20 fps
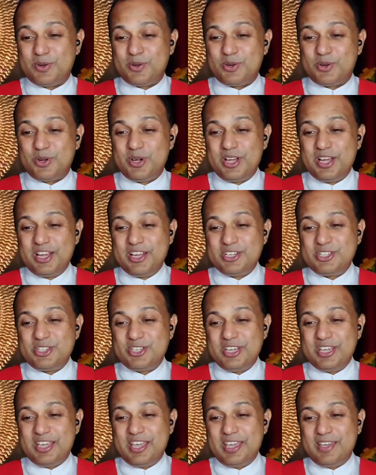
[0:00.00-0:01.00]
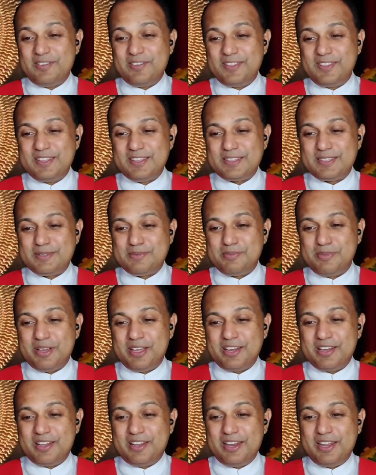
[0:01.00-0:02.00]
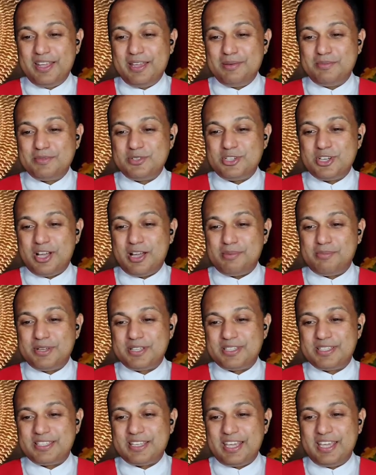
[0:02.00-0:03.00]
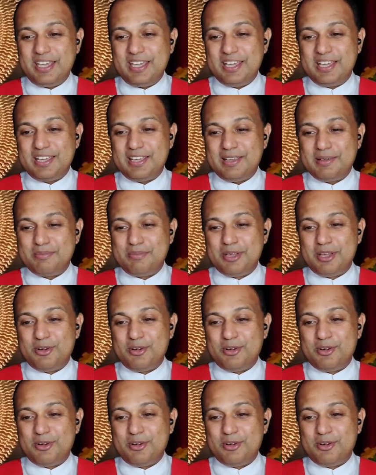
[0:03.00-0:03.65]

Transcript: So she gave this man name Jabez, saying,